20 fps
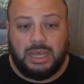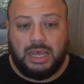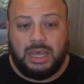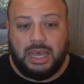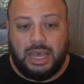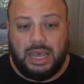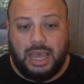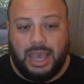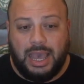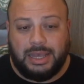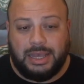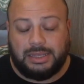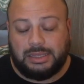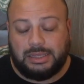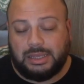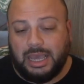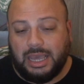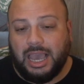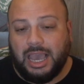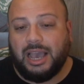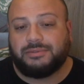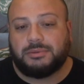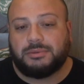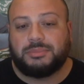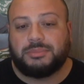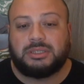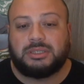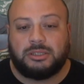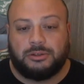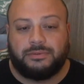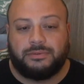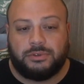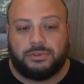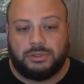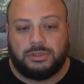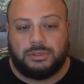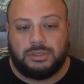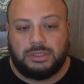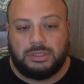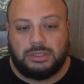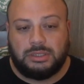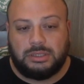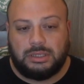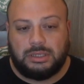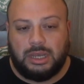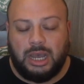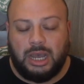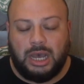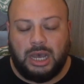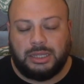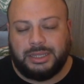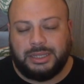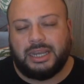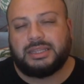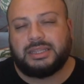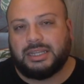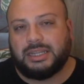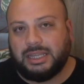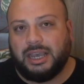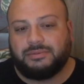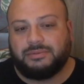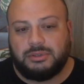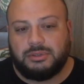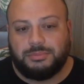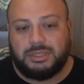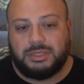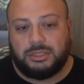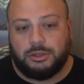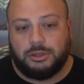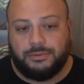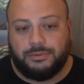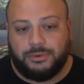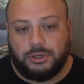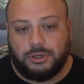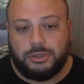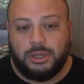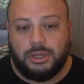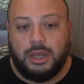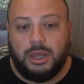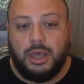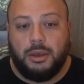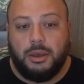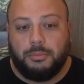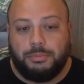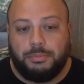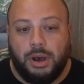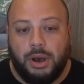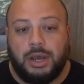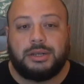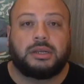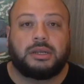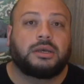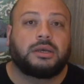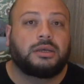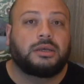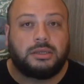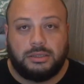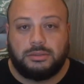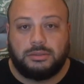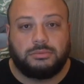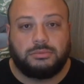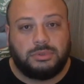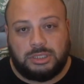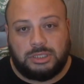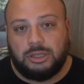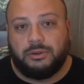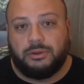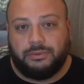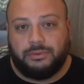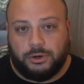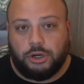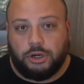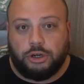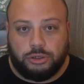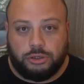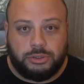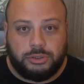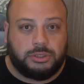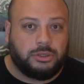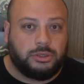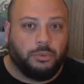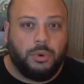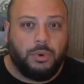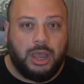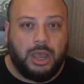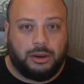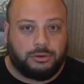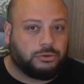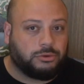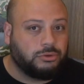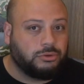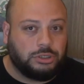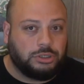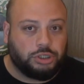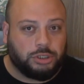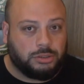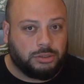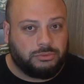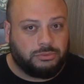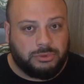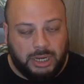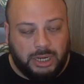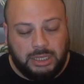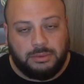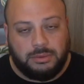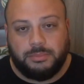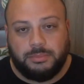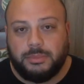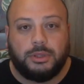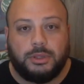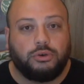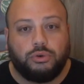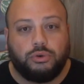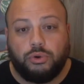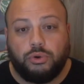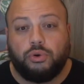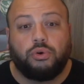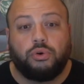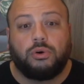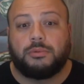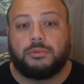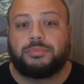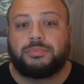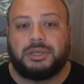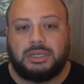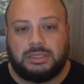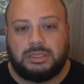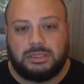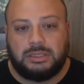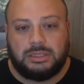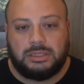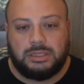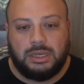and they have to be silvered. Not that they have to be silvered, but silver hurts the were creature, right? Cool beans.